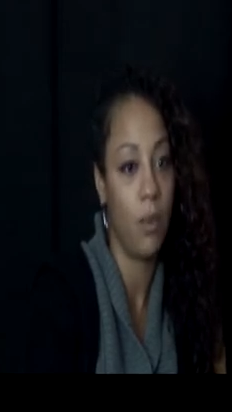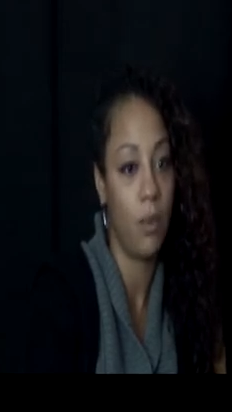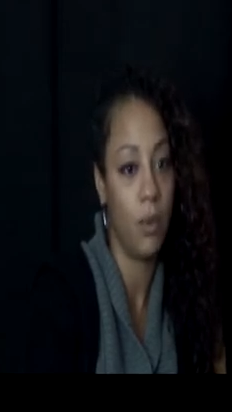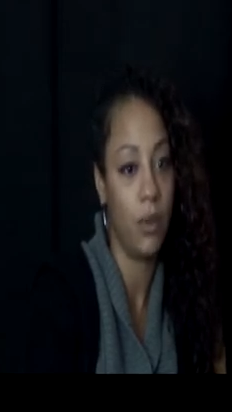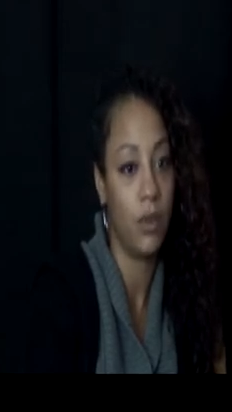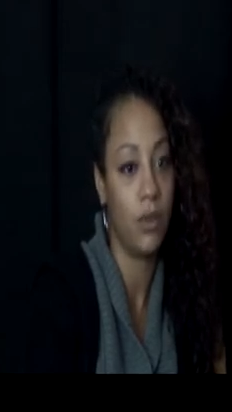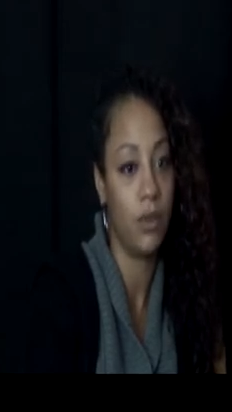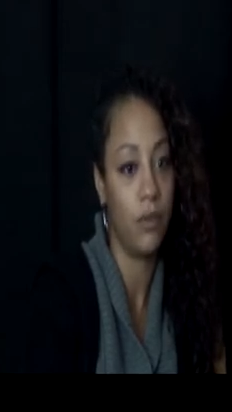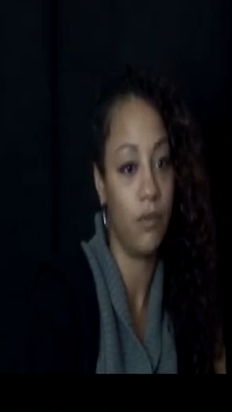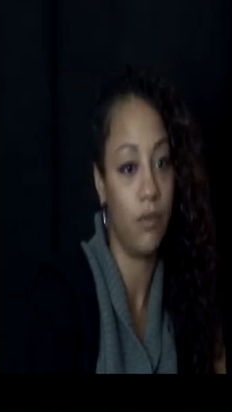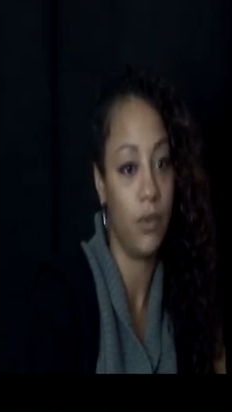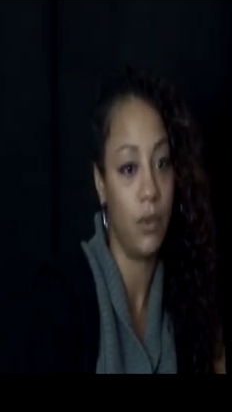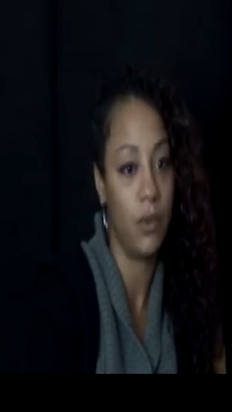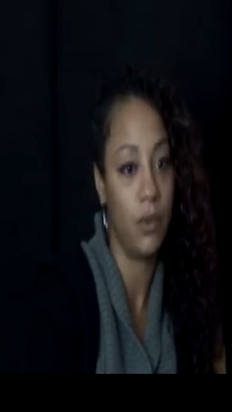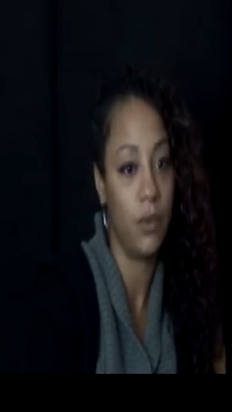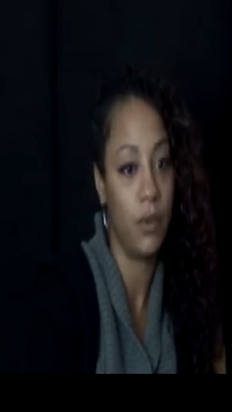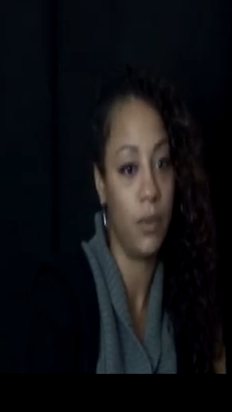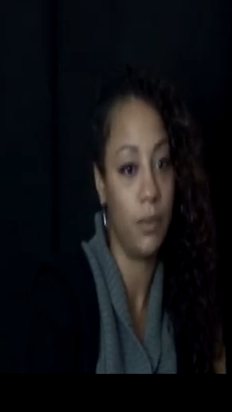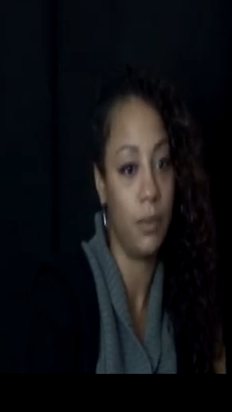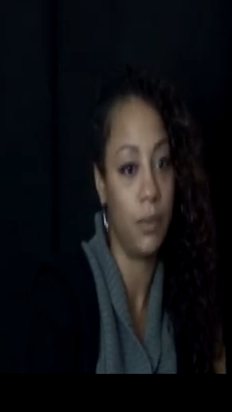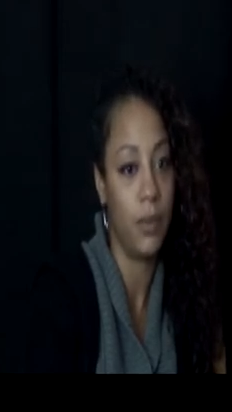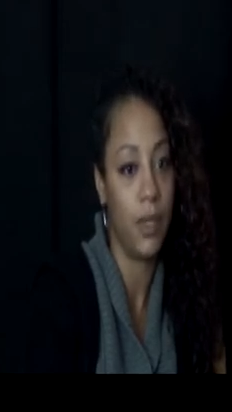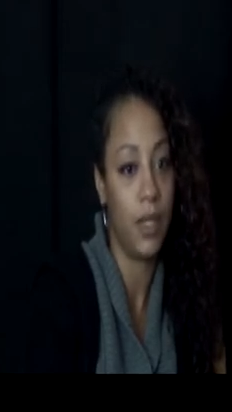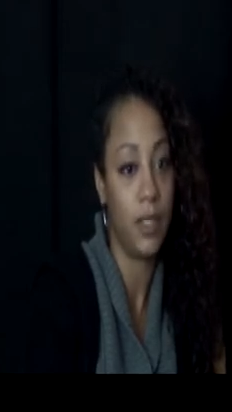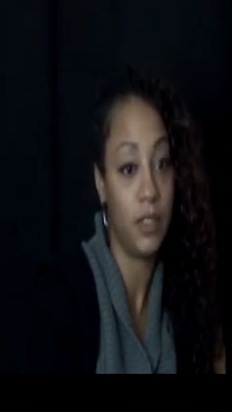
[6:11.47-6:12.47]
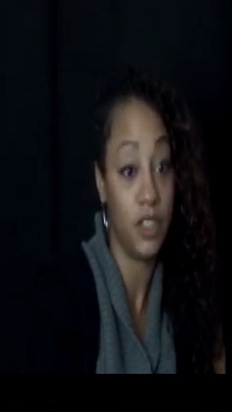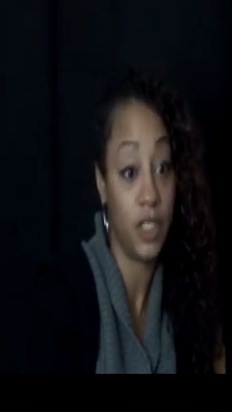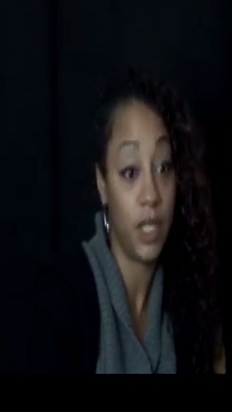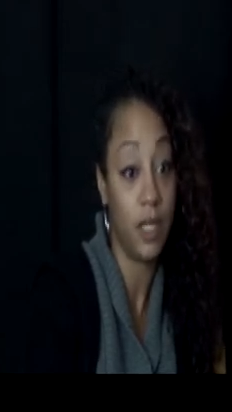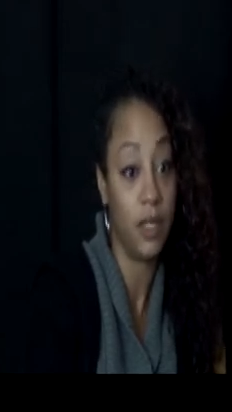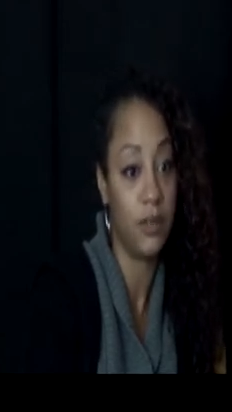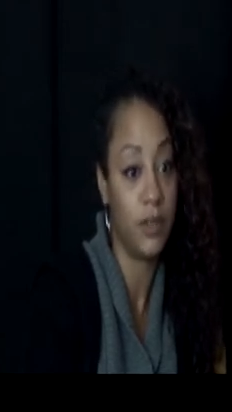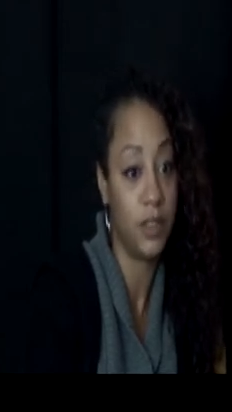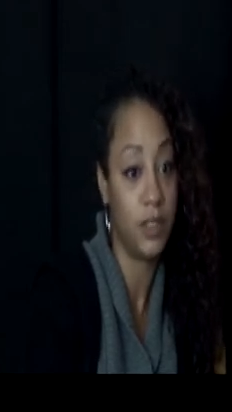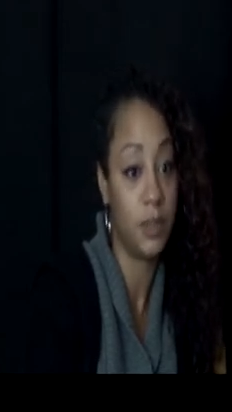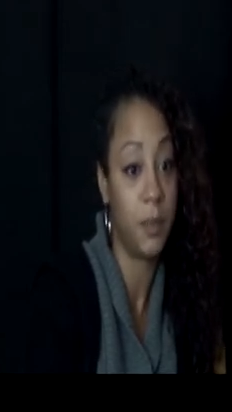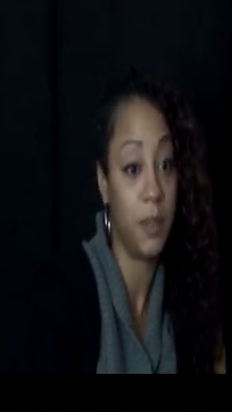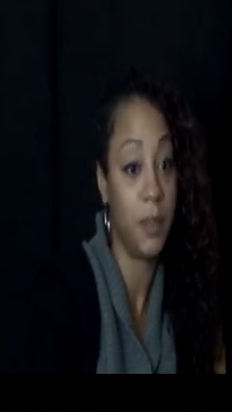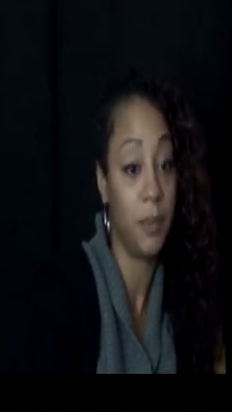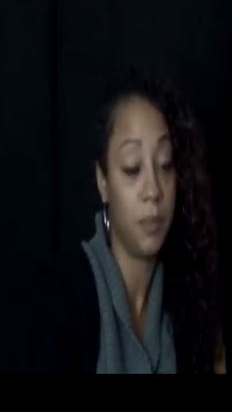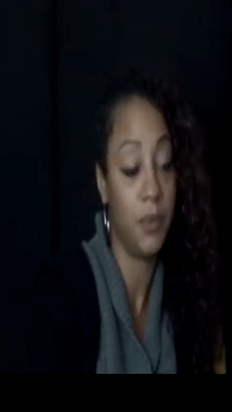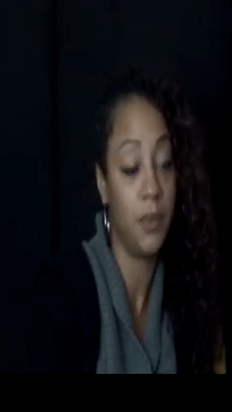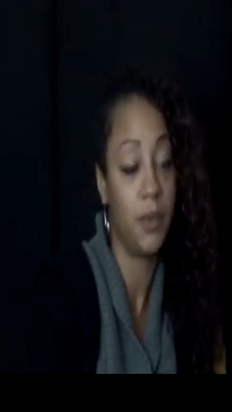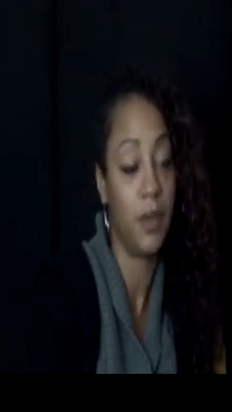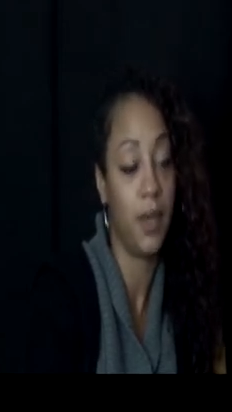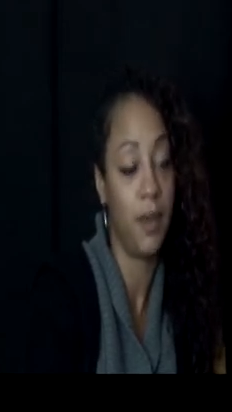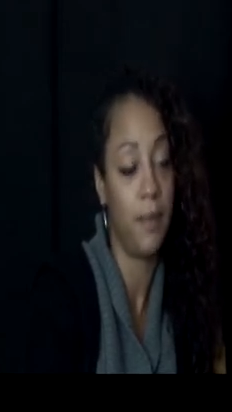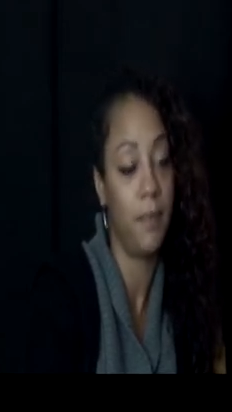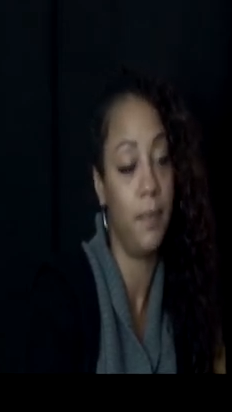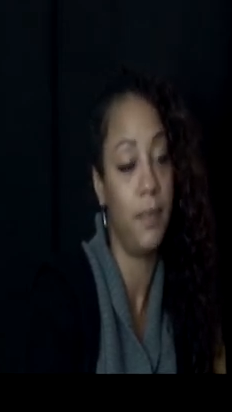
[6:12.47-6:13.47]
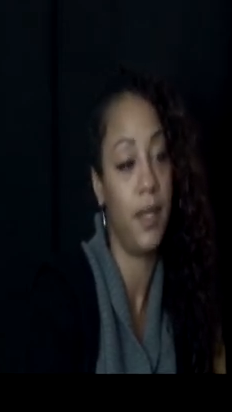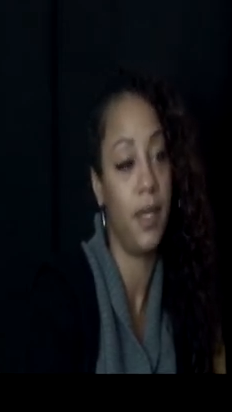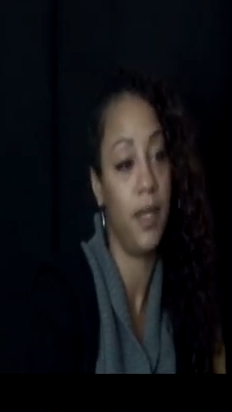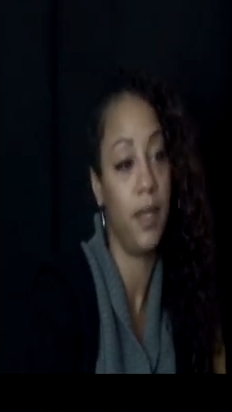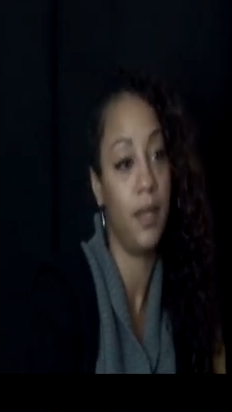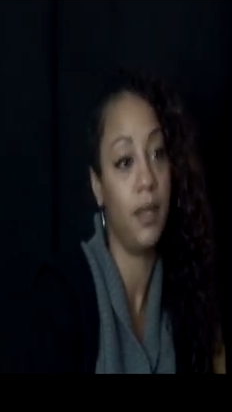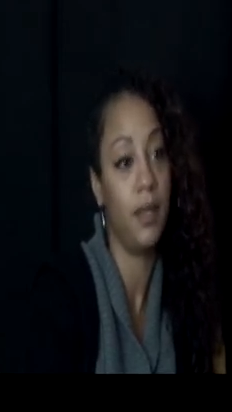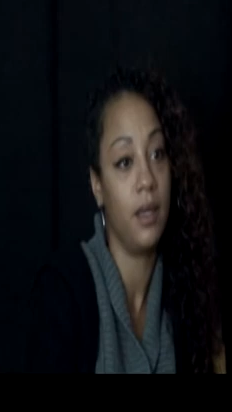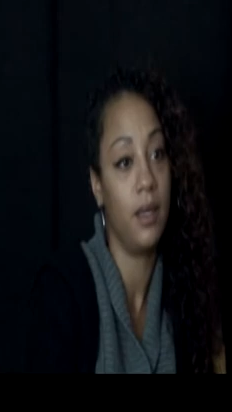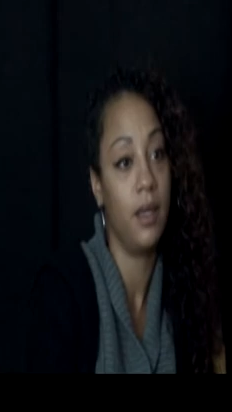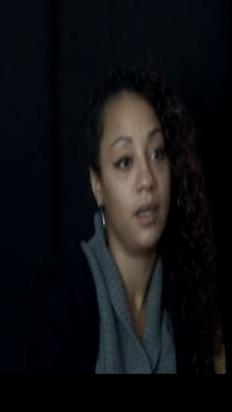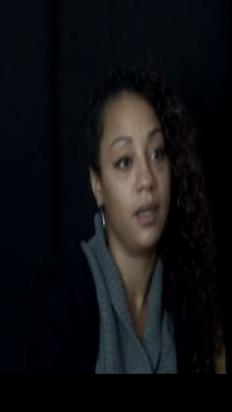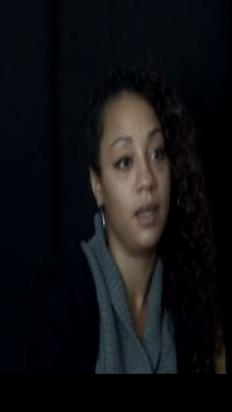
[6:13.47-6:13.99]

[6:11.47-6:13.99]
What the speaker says: wonderful and generous people can be.